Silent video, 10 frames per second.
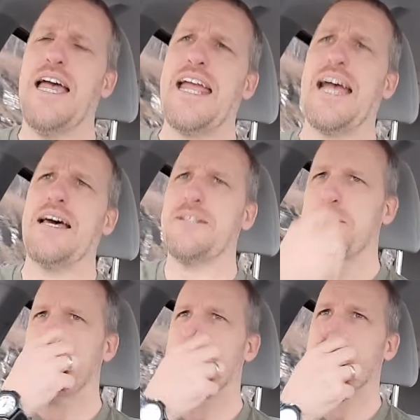And
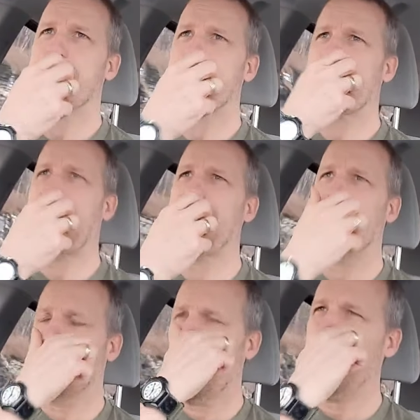
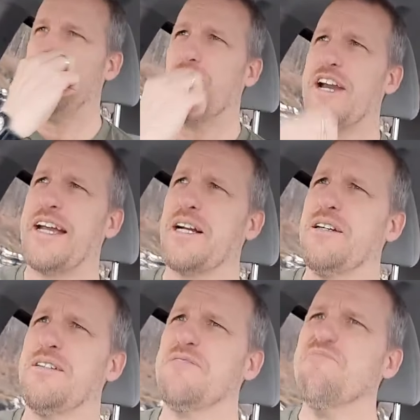they're wondering
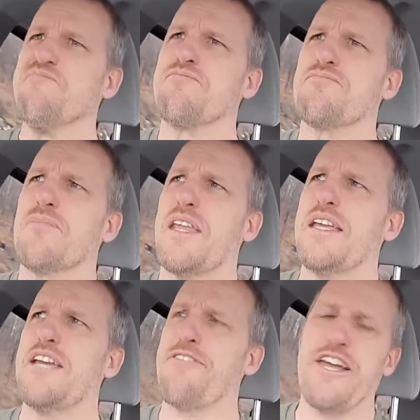
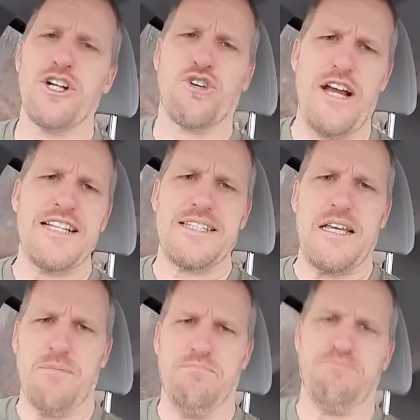if they're crazy,
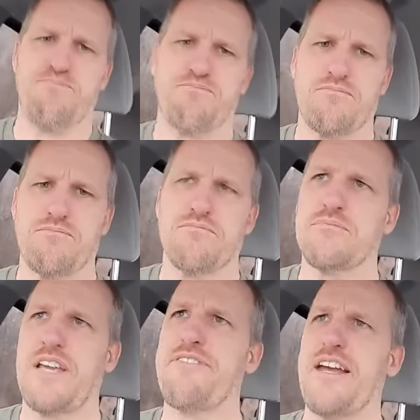
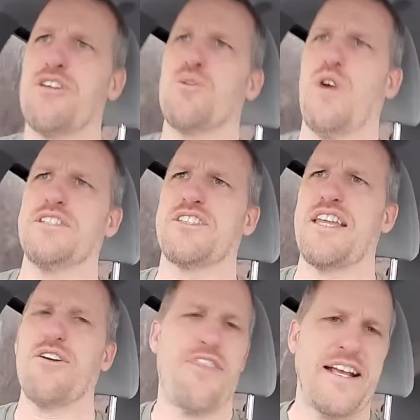if they're the ones
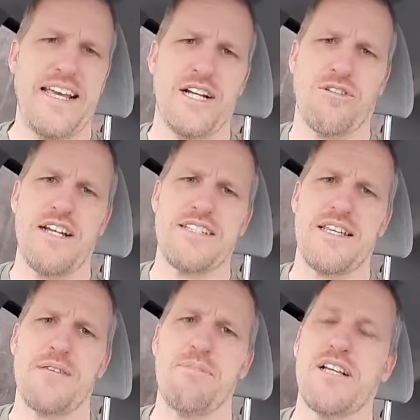that are thinking
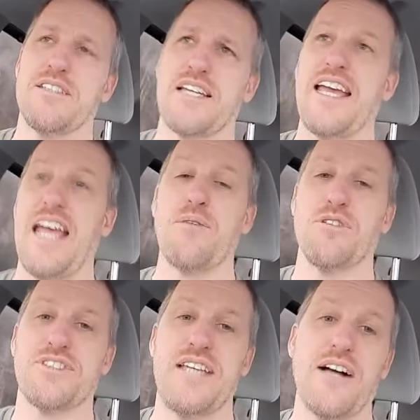crazy, because AA
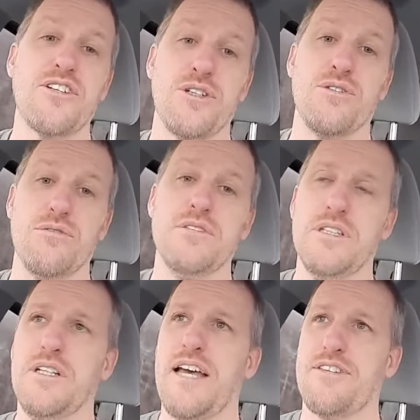will tell you,
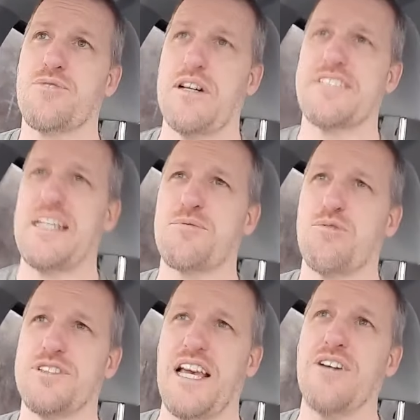and the 12 steps
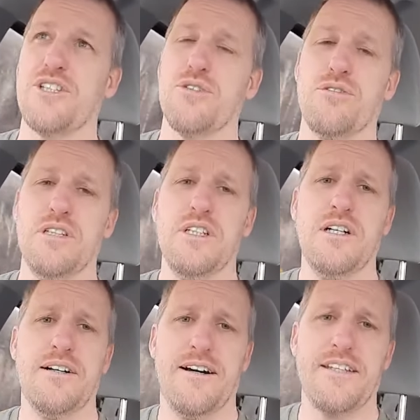will tell you,
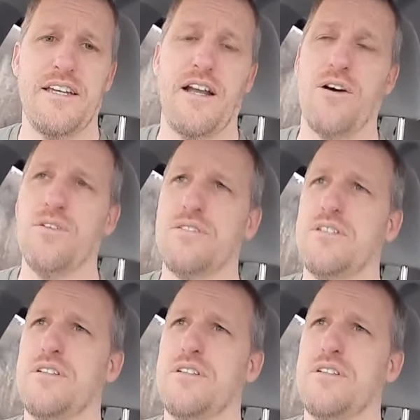you know,